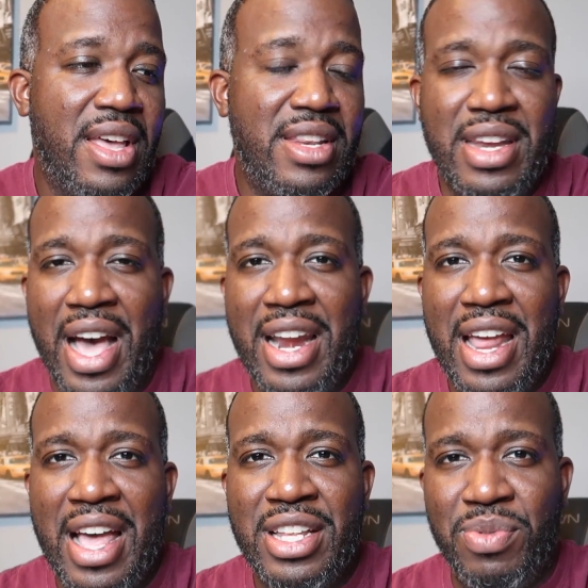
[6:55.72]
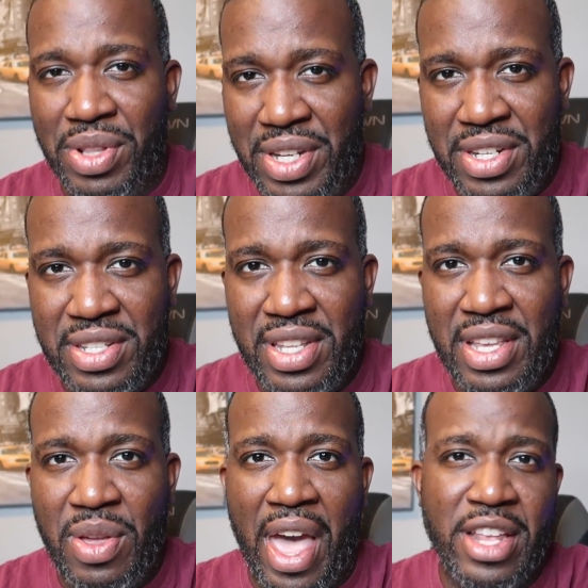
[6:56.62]
Not as
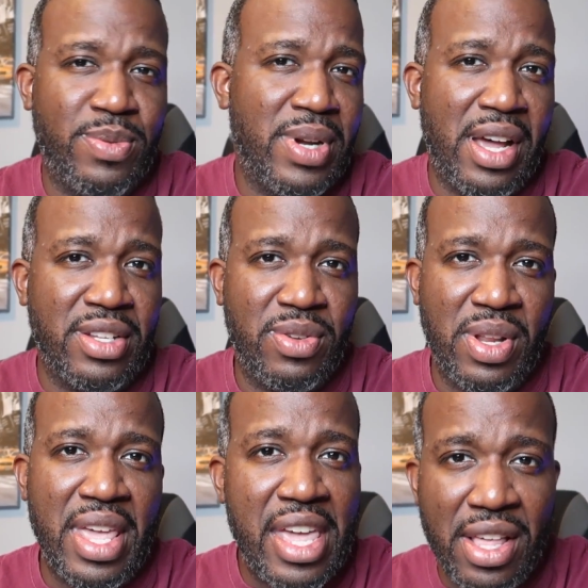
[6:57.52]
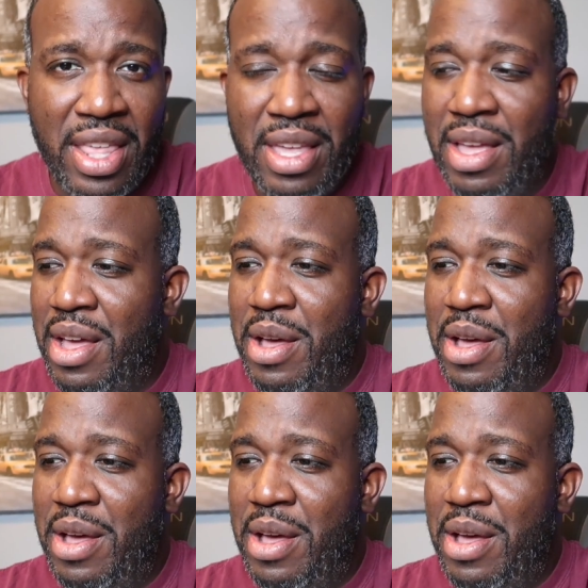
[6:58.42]
religiously as when I was healing,